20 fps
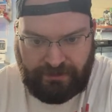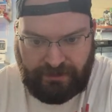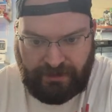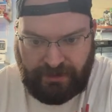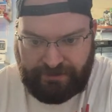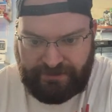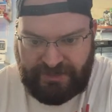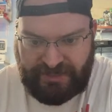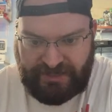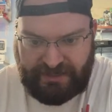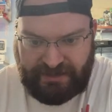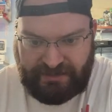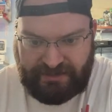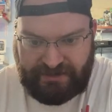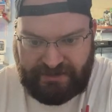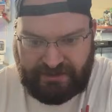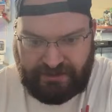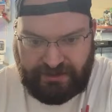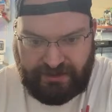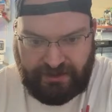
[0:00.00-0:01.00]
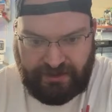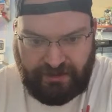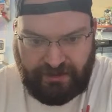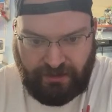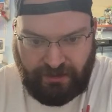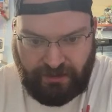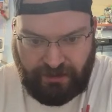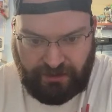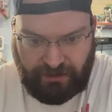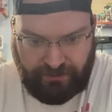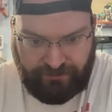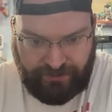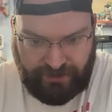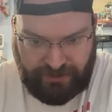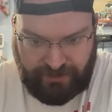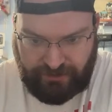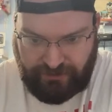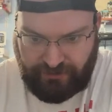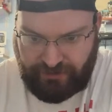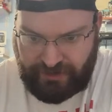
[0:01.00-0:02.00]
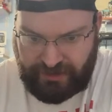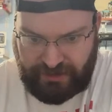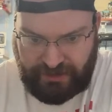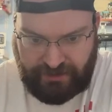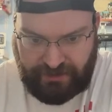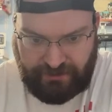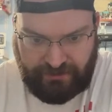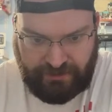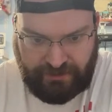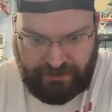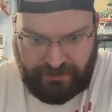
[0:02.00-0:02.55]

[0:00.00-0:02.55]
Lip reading: I'm just gonna delete all of those for now.